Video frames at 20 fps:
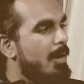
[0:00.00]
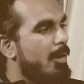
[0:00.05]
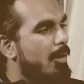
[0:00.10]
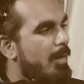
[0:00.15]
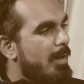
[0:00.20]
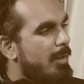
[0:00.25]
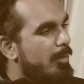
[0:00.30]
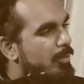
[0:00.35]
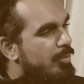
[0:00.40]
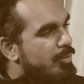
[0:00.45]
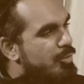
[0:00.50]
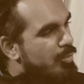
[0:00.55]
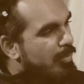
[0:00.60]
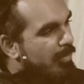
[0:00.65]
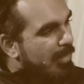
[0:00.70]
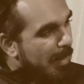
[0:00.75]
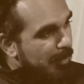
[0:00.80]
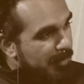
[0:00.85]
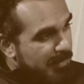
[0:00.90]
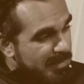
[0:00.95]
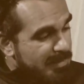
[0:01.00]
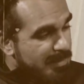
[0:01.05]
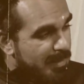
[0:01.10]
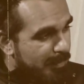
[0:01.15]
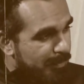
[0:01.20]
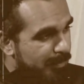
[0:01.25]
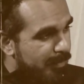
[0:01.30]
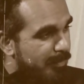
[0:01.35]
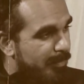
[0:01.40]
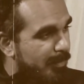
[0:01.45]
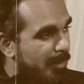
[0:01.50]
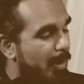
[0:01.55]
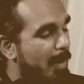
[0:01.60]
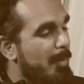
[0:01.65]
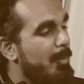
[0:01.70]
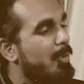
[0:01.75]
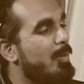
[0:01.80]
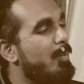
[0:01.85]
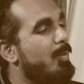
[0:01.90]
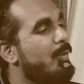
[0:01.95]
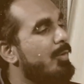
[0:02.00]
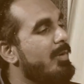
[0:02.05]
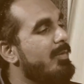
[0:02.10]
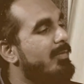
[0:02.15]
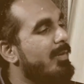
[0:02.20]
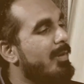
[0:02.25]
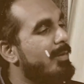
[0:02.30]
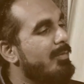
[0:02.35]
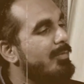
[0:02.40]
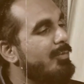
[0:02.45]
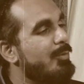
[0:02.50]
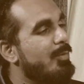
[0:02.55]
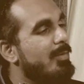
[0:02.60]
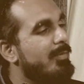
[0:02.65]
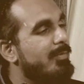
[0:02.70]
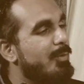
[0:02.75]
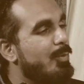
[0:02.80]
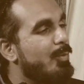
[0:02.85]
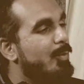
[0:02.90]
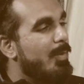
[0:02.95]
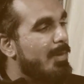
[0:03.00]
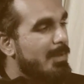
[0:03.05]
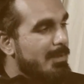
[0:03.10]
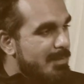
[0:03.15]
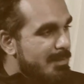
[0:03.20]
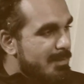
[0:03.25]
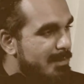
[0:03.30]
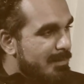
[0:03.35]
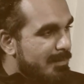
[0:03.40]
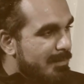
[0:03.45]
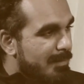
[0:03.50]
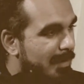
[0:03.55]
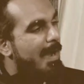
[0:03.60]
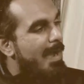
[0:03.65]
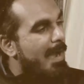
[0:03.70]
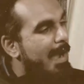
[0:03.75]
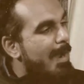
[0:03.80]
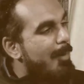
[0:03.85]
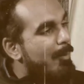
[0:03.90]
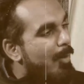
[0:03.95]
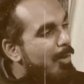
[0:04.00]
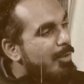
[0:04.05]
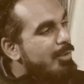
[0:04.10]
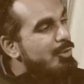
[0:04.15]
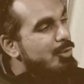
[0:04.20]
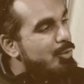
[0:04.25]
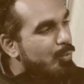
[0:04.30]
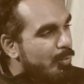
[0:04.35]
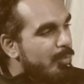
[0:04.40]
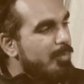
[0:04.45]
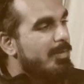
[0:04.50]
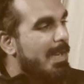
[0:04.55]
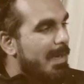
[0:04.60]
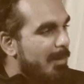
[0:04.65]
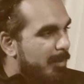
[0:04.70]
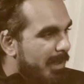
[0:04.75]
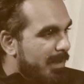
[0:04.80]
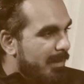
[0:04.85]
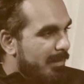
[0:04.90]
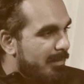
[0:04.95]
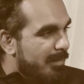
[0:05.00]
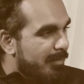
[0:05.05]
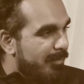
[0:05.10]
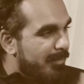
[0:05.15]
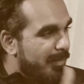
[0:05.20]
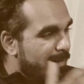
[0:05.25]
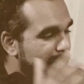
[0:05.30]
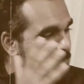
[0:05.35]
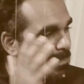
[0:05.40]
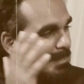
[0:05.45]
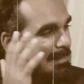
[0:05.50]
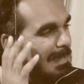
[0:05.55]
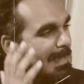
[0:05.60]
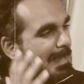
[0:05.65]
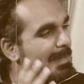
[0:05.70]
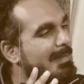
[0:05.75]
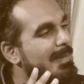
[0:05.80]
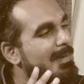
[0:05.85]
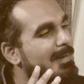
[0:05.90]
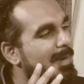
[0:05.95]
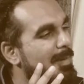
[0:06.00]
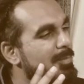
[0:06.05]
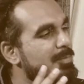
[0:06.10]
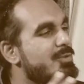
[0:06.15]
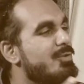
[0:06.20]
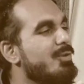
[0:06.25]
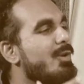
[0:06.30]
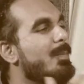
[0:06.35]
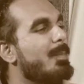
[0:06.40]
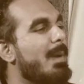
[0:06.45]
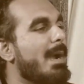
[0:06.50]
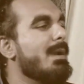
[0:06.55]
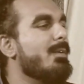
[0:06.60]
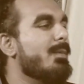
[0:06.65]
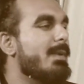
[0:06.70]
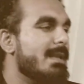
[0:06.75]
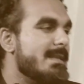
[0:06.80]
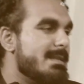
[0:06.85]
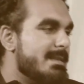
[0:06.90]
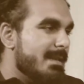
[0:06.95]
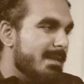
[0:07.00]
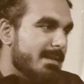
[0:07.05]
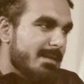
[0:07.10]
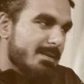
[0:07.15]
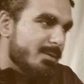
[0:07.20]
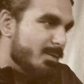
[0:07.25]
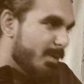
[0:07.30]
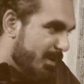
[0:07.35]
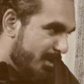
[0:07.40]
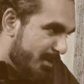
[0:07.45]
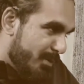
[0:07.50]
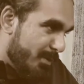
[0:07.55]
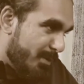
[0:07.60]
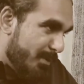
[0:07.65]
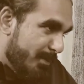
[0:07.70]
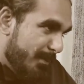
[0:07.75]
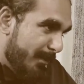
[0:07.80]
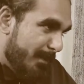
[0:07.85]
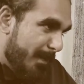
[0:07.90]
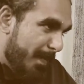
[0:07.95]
Alright coach, to wrap this up, now I'm going to put in front of you a few words I want you to tell me the first thing that comes to your mind when I say these words to you.